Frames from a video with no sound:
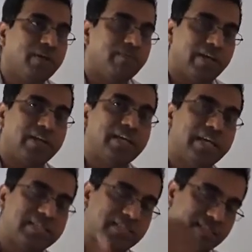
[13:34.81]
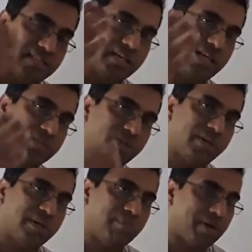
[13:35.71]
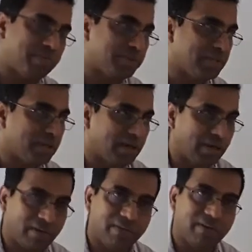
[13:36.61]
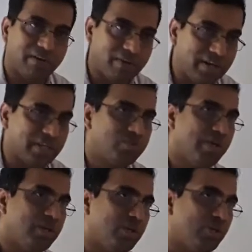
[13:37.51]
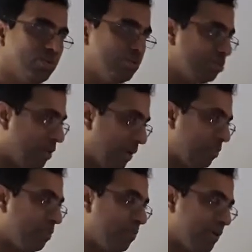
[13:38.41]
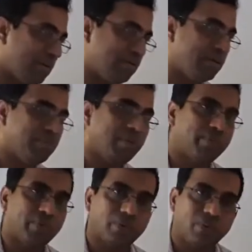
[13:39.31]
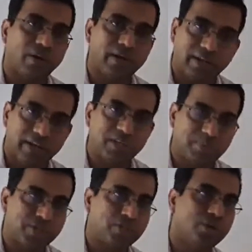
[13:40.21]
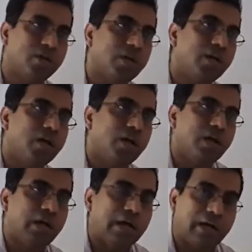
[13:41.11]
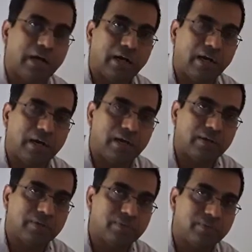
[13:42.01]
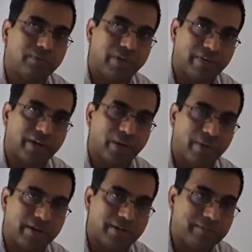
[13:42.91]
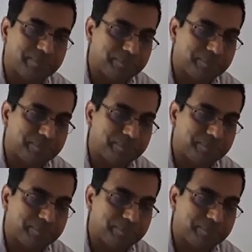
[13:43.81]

wherein he has isolated blood pressure, elevated readings, wherein you do the appropriate treatment protocol and get his pressure well regulated.